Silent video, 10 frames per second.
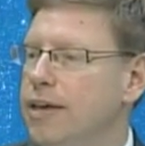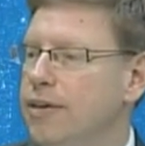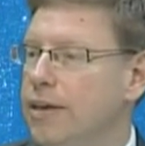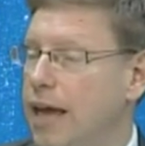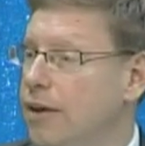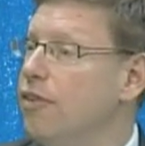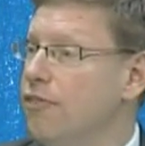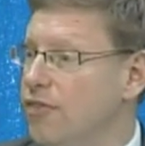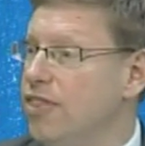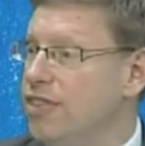end of the
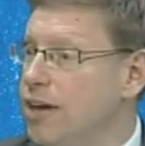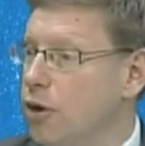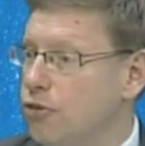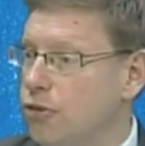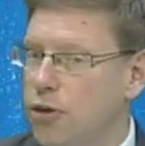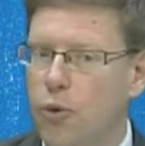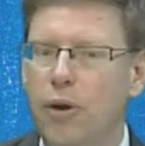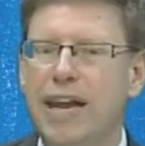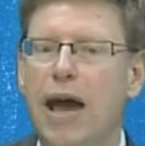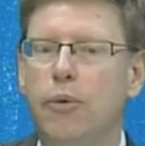5th year? So they're
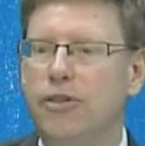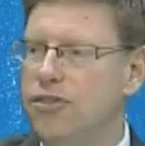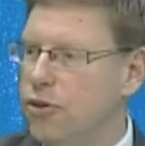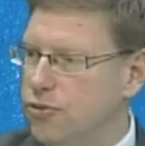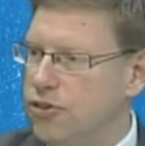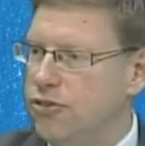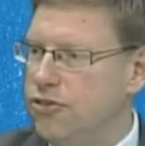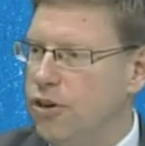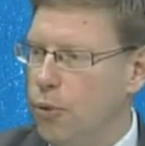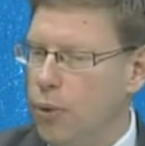now into their 6th
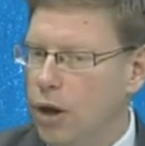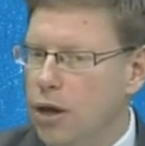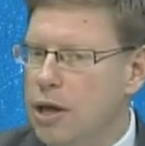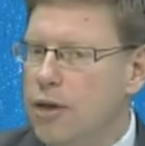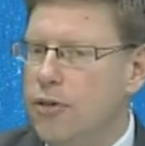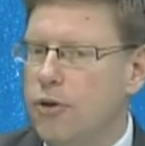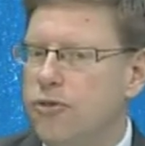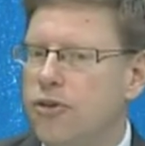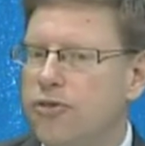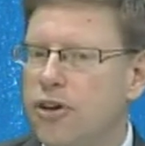year. Well,
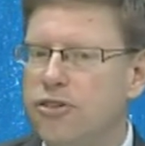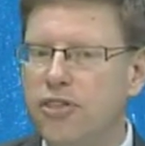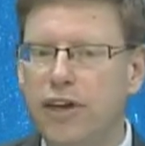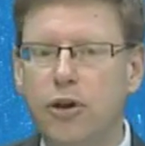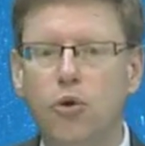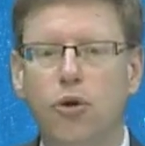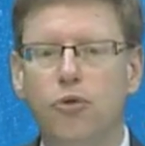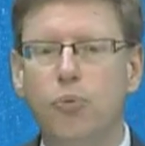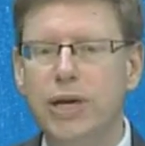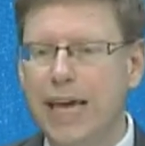there's such a thing called
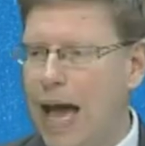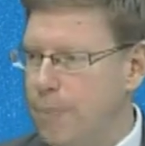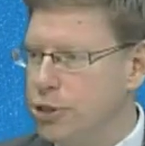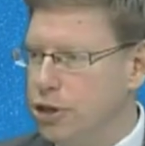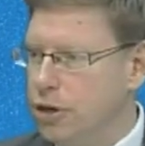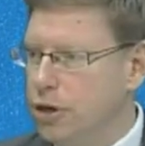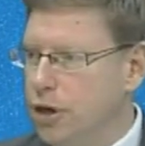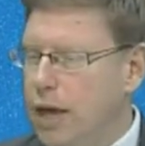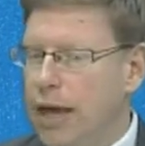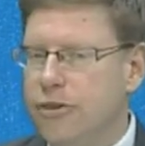recapture.
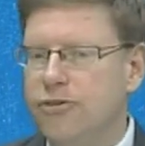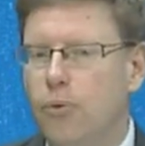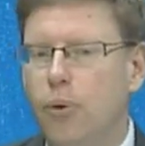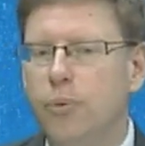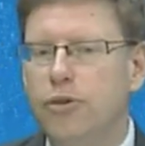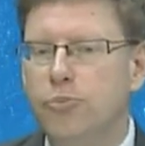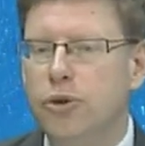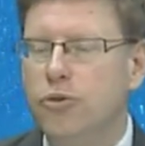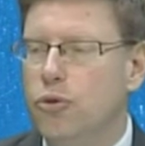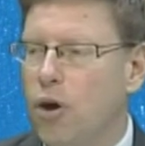And so what we
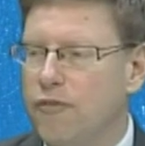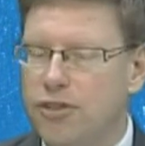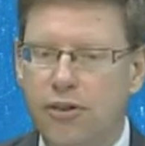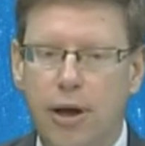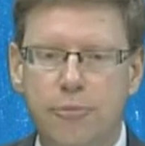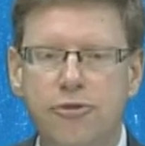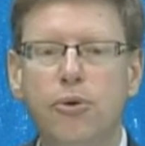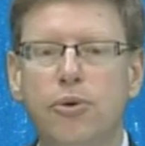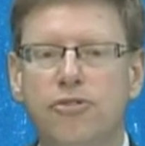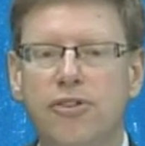would oftentimes
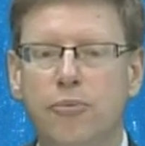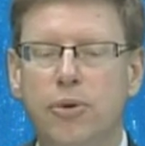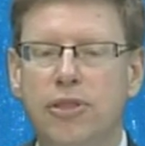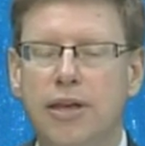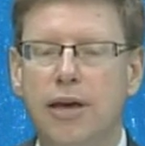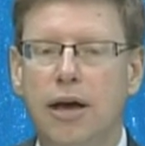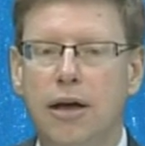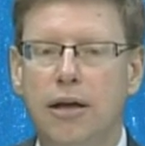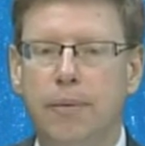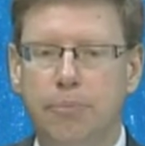do is sit with the
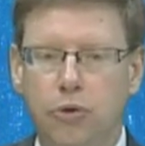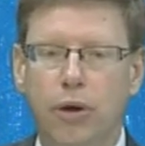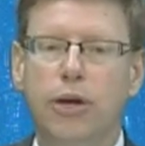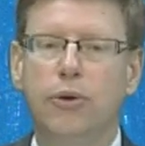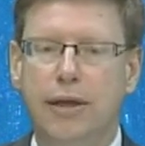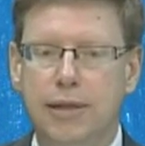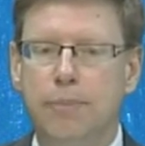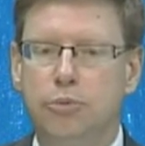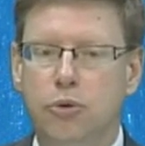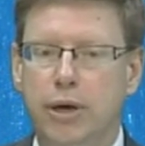employer and the
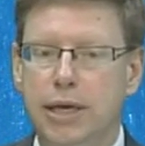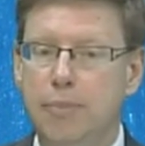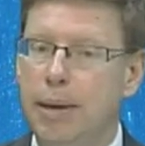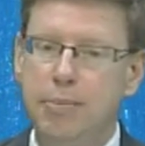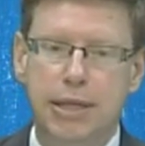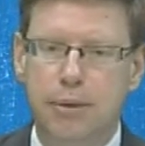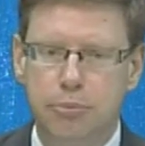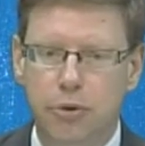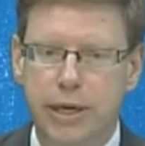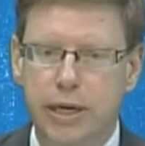employee, maybe the
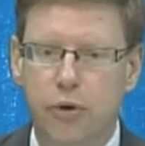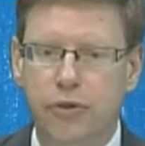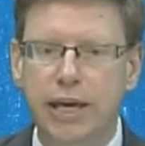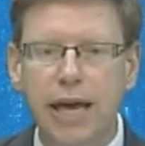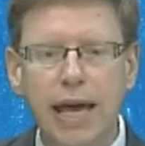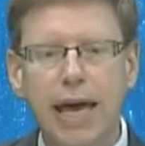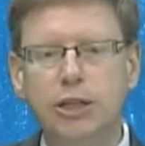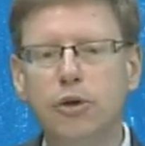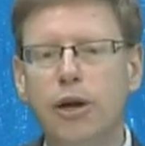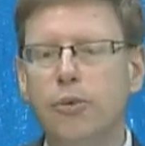employee only, and
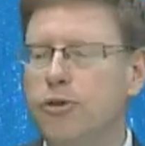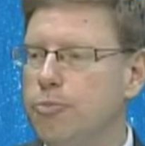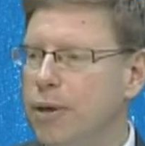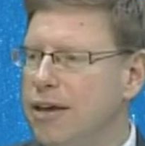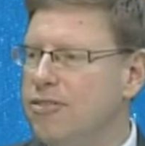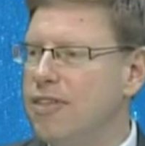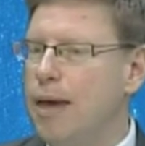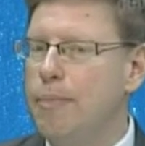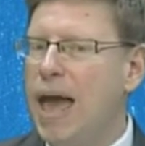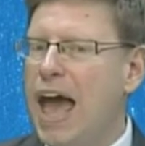try to explain to
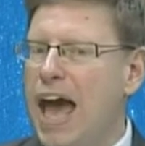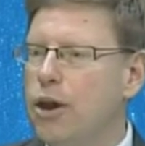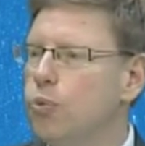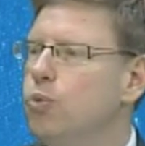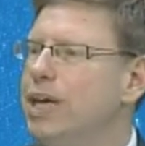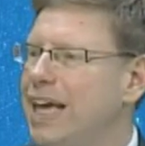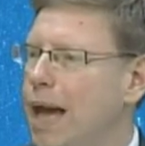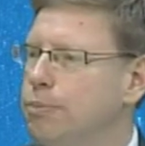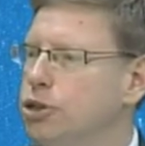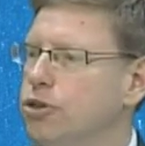them how to
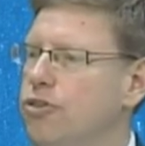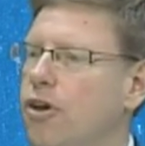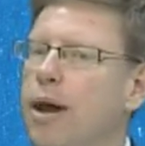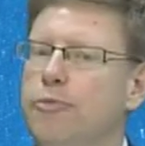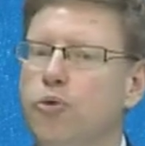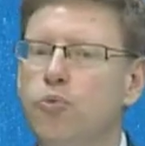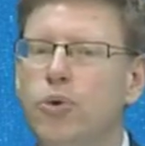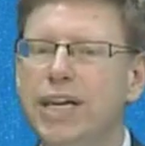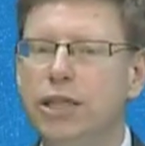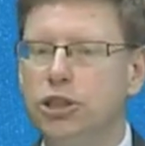recapture the time, to
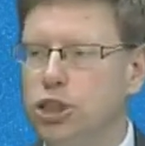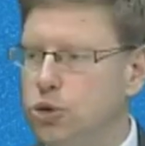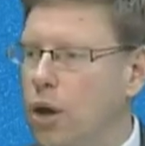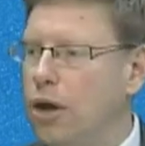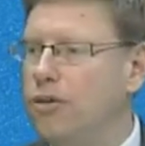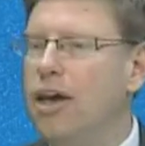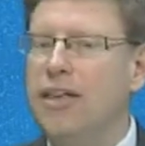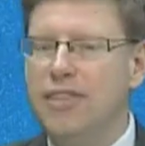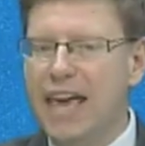reconstruct the